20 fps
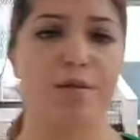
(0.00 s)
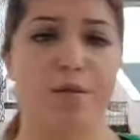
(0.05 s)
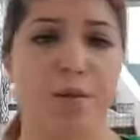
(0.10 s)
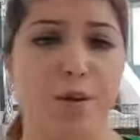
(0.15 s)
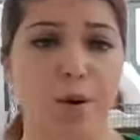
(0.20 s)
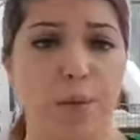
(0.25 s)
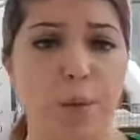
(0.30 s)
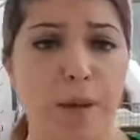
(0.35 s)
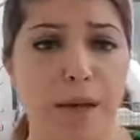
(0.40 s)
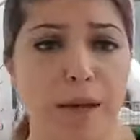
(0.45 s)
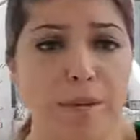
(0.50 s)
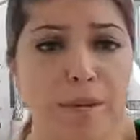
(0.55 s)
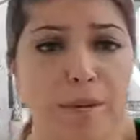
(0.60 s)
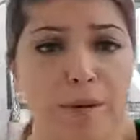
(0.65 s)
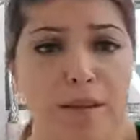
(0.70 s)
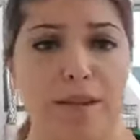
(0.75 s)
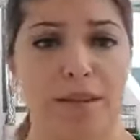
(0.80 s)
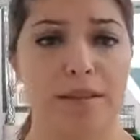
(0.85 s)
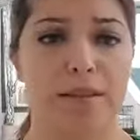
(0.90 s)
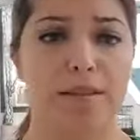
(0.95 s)
fur
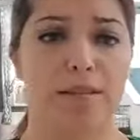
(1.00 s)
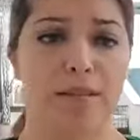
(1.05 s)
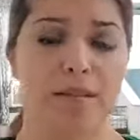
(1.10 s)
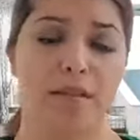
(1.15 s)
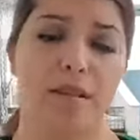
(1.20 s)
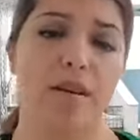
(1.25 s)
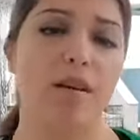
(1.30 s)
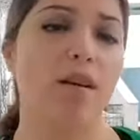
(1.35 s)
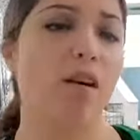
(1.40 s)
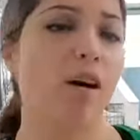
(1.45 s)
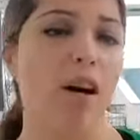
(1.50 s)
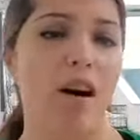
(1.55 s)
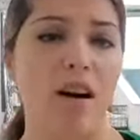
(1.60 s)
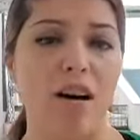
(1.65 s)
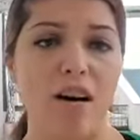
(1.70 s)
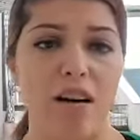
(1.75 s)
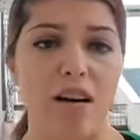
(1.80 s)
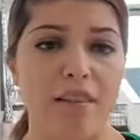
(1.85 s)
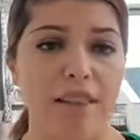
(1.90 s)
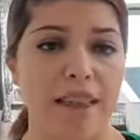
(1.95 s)
babies,
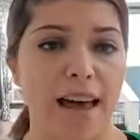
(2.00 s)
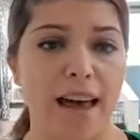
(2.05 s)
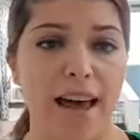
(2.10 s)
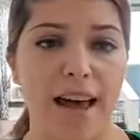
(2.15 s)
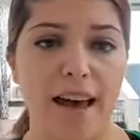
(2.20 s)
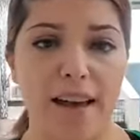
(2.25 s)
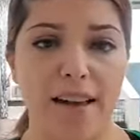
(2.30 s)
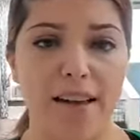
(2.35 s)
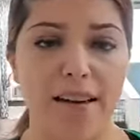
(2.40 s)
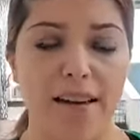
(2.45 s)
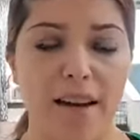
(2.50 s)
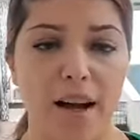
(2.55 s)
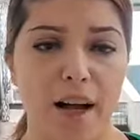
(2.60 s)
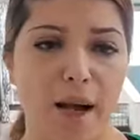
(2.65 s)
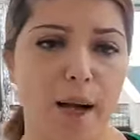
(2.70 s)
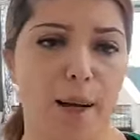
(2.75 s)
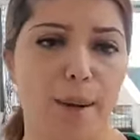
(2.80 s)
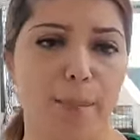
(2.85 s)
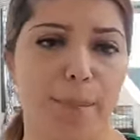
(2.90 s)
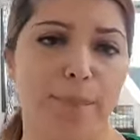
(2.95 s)
all that.
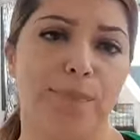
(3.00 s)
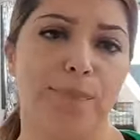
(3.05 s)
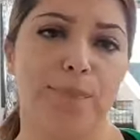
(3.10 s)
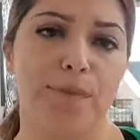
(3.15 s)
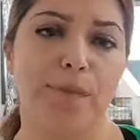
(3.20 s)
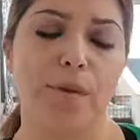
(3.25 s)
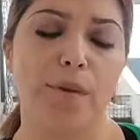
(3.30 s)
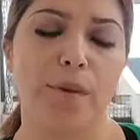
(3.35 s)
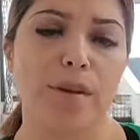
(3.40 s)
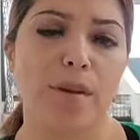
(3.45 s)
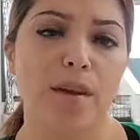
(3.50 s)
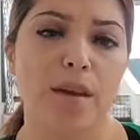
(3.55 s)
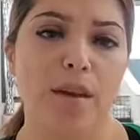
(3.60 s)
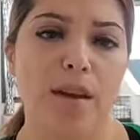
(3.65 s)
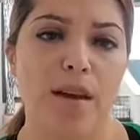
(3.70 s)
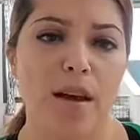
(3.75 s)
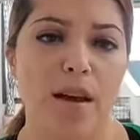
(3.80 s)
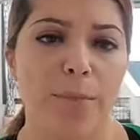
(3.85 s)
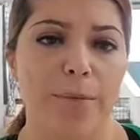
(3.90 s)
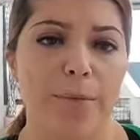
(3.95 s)
Um,
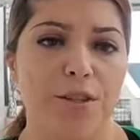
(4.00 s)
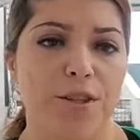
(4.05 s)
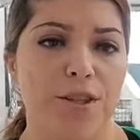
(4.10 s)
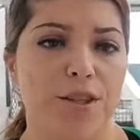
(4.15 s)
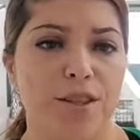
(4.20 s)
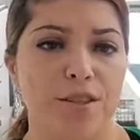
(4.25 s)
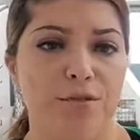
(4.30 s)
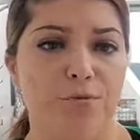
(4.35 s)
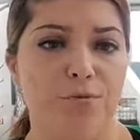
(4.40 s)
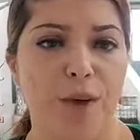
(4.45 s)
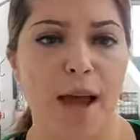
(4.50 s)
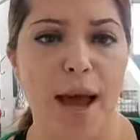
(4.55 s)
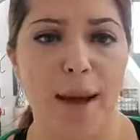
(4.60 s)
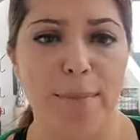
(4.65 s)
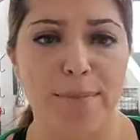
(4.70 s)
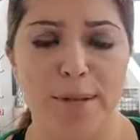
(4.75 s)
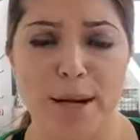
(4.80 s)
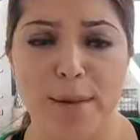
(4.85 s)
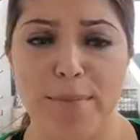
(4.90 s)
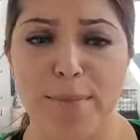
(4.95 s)
just
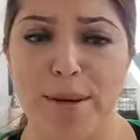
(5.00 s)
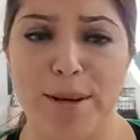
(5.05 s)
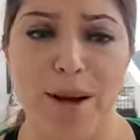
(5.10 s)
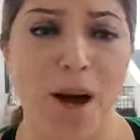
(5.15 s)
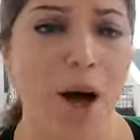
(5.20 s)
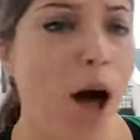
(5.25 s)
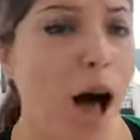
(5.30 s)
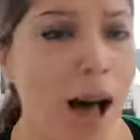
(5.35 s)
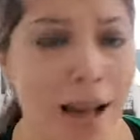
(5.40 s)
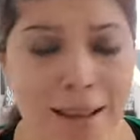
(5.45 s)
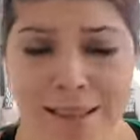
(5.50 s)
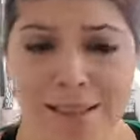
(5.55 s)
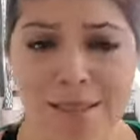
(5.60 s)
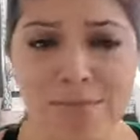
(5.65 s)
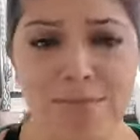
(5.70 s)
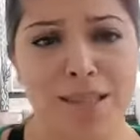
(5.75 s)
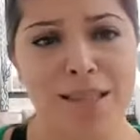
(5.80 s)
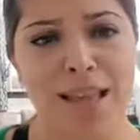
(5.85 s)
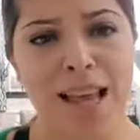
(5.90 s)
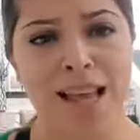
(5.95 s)
wrapped up an
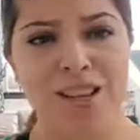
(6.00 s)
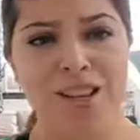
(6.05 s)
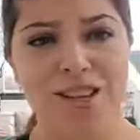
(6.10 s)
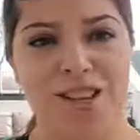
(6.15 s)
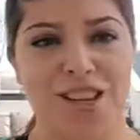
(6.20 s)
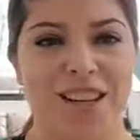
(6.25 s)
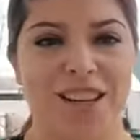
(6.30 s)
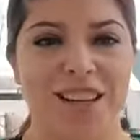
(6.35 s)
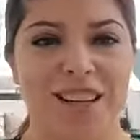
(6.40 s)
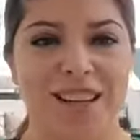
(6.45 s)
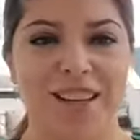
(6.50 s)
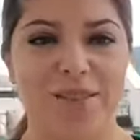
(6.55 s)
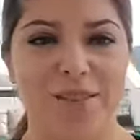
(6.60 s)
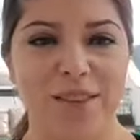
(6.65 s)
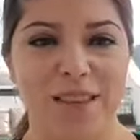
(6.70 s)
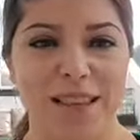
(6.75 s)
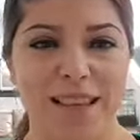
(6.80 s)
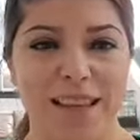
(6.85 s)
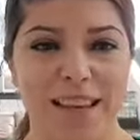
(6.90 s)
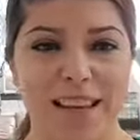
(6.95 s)
awesome session
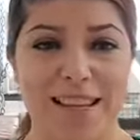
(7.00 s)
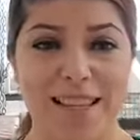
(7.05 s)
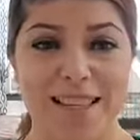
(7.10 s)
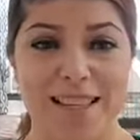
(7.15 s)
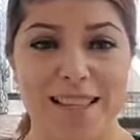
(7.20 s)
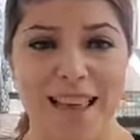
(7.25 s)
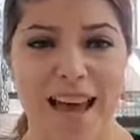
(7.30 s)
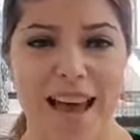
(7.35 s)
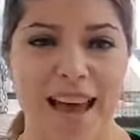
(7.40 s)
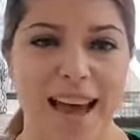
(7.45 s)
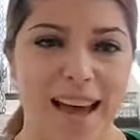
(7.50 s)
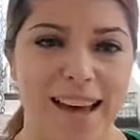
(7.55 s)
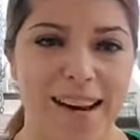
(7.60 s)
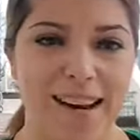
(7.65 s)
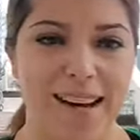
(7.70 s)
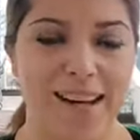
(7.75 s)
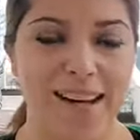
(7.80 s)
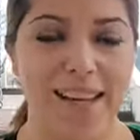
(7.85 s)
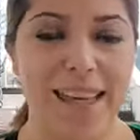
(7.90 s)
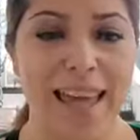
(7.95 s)
with ladies that
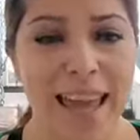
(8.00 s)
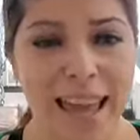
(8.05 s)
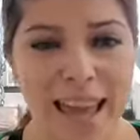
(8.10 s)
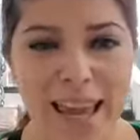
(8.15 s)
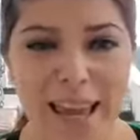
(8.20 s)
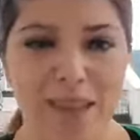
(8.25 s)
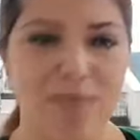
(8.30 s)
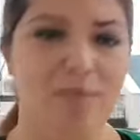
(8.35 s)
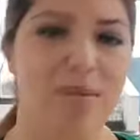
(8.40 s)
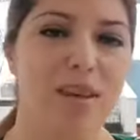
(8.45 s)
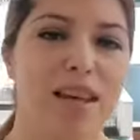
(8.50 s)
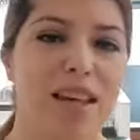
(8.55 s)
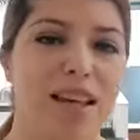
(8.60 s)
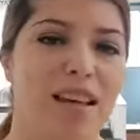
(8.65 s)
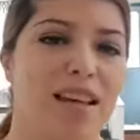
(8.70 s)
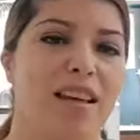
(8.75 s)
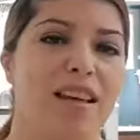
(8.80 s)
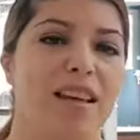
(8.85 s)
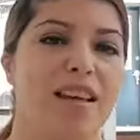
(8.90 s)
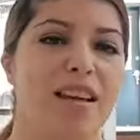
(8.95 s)
uh, came
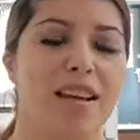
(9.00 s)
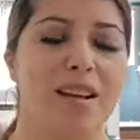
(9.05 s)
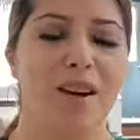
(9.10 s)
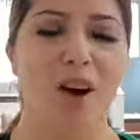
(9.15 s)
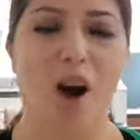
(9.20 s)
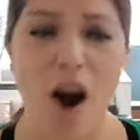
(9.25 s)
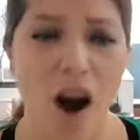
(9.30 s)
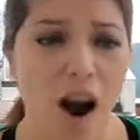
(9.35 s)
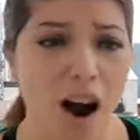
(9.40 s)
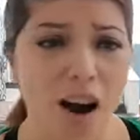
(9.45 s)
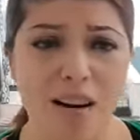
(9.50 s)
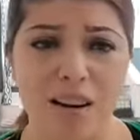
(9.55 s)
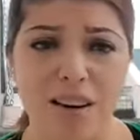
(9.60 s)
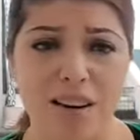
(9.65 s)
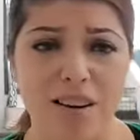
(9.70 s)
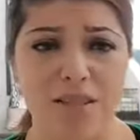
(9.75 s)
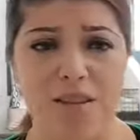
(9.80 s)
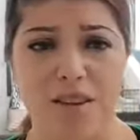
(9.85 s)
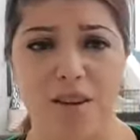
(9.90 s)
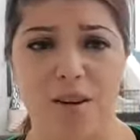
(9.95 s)
in,
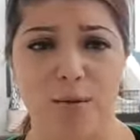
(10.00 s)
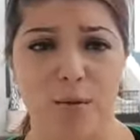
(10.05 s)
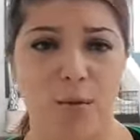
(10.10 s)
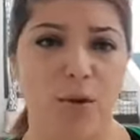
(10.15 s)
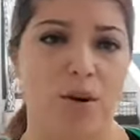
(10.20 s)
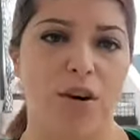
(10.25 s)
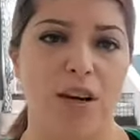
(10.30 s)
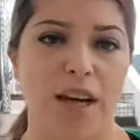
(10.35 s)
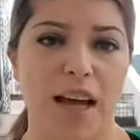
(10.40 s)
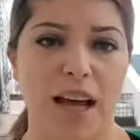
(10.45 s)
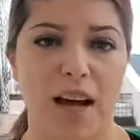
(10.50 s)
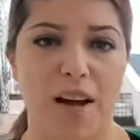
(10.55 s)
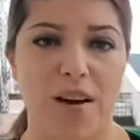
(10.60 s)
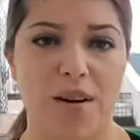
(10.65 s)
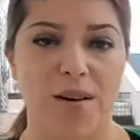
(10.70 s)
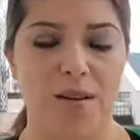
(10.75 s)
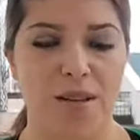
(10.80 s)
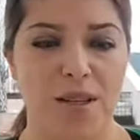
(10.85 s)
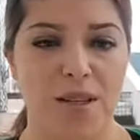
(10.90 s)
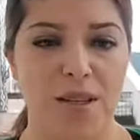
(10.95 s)
conquered their
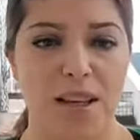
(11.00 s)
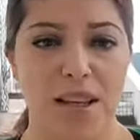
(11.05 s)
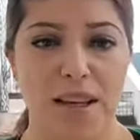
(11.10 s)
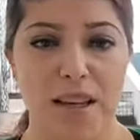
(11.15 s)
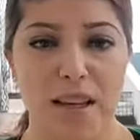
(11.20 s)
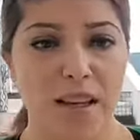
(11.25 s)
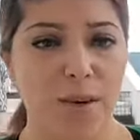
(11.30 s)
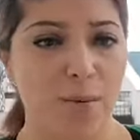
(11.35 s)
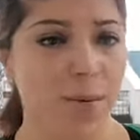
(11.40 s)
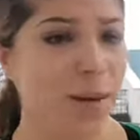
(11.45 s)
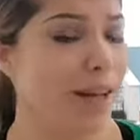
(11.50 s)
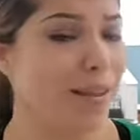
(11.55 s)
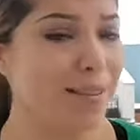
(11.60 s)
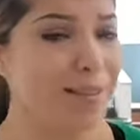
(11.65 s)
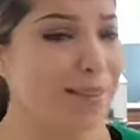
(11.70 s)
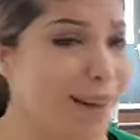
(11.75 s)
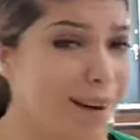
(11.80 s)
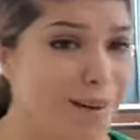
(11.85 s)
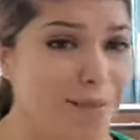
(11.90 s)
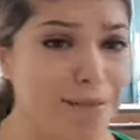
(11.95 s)
workout. We had a
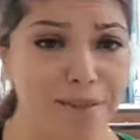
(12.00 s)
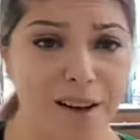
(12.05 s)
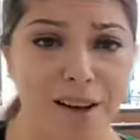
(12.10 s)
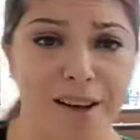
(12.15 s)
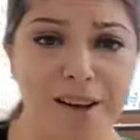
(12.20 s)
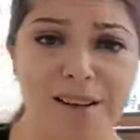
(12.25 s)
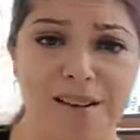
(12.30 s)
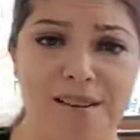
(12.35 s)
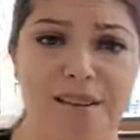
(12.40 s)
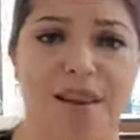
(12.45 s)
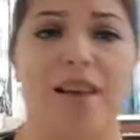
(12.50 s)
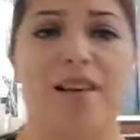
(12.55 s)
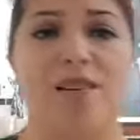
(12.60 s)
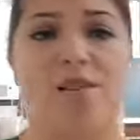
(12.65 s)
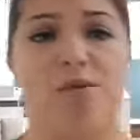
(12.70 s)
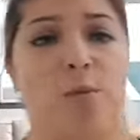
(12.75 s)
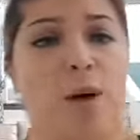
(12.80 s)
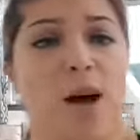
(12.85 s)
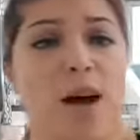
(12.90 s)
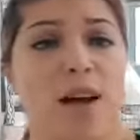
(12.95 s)
lot of fun
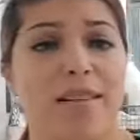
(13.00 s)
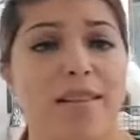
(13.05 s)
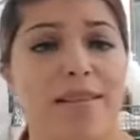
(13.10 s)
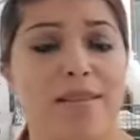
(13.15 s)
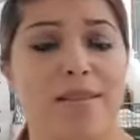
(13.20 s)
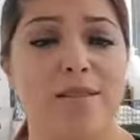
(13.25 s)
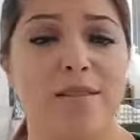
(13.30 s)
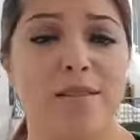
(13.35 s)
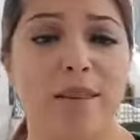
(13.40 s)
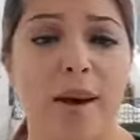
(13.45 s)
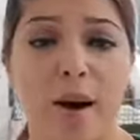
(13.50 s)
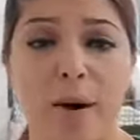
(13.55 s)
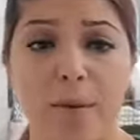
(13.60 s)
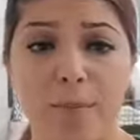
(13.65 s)
as well. So